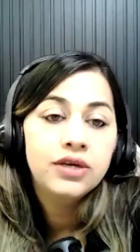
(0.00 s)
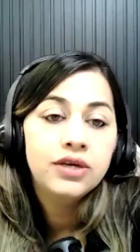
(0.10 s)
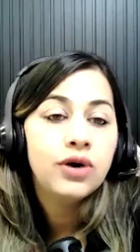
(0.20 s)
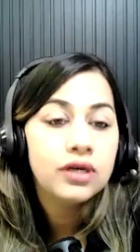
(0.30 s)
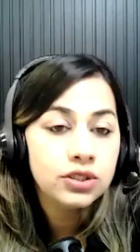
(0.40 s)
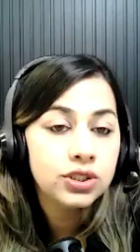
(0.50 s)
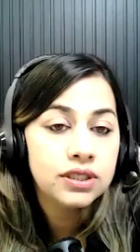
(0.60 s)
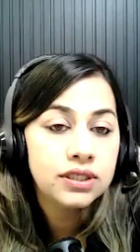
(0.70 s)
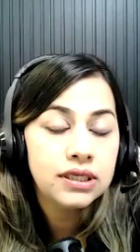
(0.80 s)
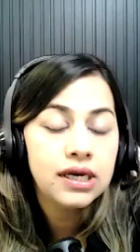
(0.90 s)
Your
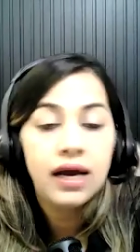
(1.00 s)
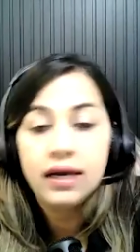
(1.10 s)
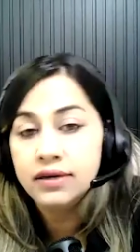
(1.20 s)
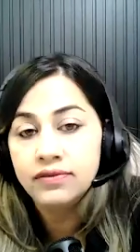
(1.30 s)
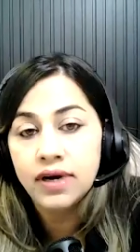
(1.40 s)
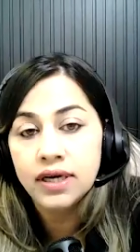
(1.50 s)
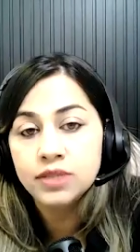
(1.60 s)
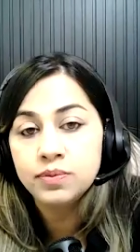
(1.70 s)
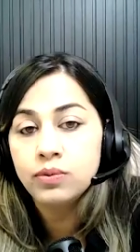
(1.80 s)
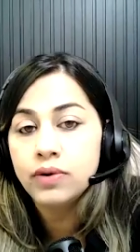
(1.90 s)
journey and advice,
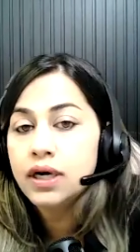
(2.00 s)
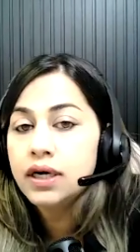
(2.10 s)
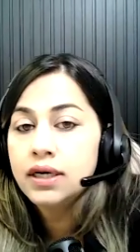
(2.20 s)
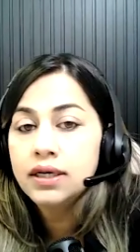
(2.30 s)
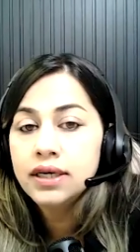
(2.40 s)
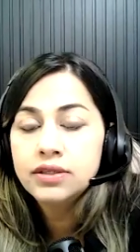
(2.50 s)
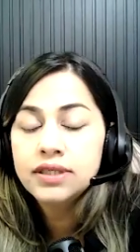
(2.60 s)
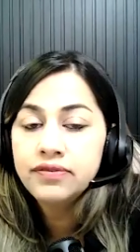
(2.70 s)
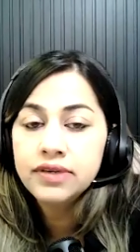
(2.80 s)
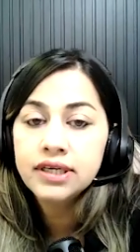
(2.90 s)
pro uh, it
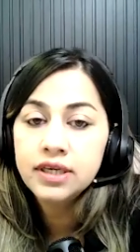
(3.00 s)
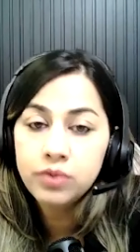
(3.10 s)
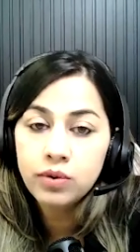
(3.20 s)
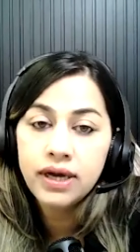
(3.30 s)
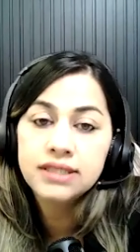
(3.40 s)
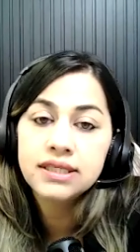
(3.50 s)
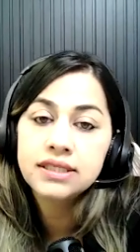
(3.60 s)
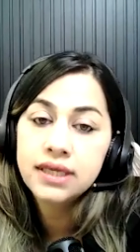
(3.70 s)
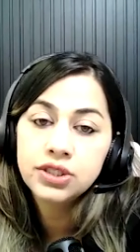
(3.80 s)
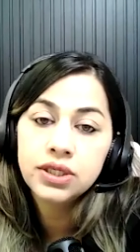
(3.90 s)
definitely provides
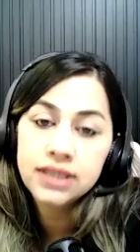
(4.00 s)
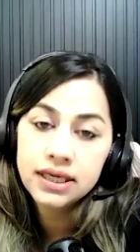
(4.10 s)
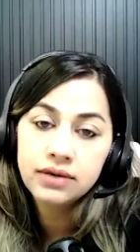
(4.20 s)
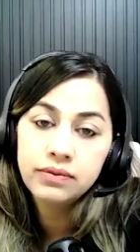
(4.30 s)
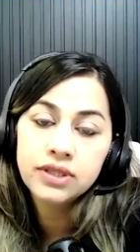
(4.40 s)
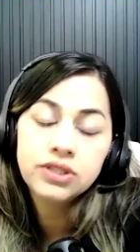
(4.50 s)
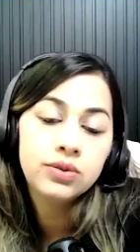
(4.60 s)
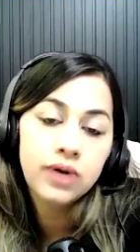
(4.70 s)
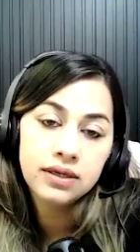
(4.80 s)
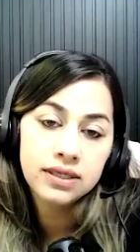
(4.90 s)
essential takeaways
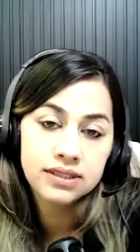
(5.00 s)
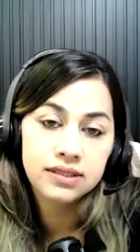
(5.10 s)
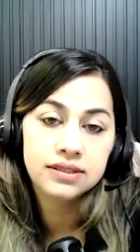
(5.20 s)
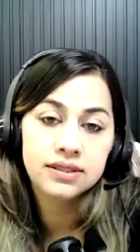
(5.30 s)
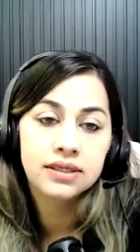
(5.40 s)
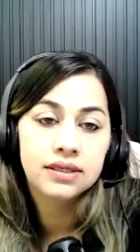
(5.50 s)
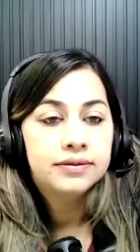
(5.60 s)
to our listeners.